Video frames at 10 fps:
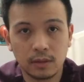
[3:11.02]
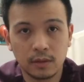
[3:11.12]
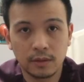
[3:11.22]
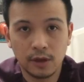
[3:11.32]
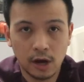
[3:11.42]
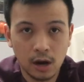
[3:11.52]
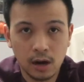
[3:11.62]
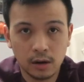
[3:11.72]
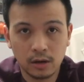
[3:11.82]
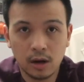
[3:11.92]
There are a
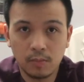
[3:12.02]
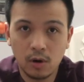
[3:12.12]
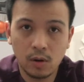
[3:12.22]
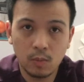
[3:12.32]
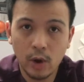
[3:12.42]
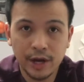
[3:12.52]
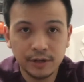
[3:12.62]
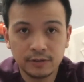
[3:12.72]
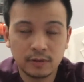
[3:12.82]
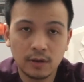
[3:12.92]
couple of ways
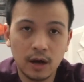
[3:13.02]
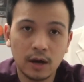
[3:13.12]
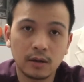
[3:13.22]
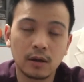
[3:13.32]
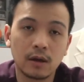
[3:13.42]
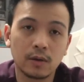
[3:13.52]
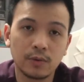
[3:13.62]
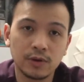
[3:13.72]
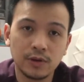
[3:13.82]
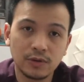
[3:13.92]
that we
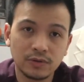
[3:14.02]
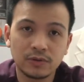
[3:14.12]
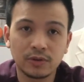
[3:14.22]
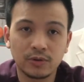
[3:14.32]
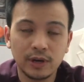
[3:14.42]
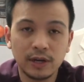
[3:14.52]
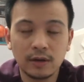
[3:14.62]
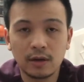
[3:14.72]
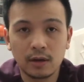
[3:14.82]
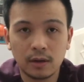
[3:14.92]
use to treat
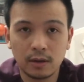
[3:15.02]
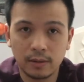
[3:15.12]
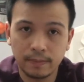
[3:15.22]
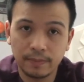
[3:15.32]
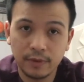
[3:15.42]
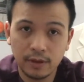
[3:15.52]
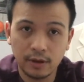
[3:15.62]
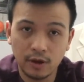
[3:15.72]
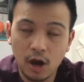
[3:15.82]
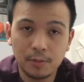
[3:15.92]

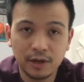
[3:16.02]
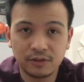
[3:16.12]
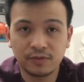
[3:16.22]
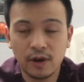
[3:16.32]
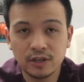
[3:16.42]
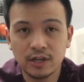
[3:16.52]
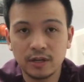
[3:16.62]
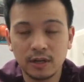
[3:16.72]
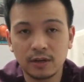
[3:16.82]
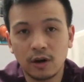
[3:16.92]
innominate dysfunction
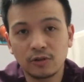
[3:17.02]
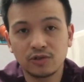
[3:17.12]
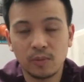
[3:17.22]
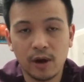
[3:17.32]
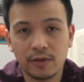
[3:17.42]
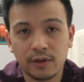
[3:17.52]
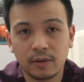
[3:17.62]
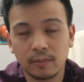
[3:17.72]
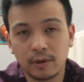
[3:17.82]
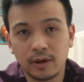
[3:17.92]
in osteopathic
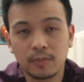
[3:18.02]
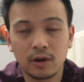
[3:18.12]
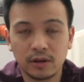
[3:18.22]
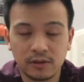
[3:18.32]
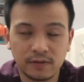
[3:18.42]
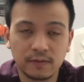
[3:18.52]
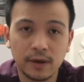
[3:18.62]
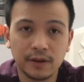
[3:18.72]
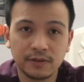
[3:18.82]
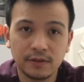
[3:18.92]
manipulative
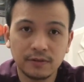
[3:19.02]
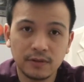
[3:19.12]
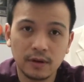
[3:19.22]
medicines.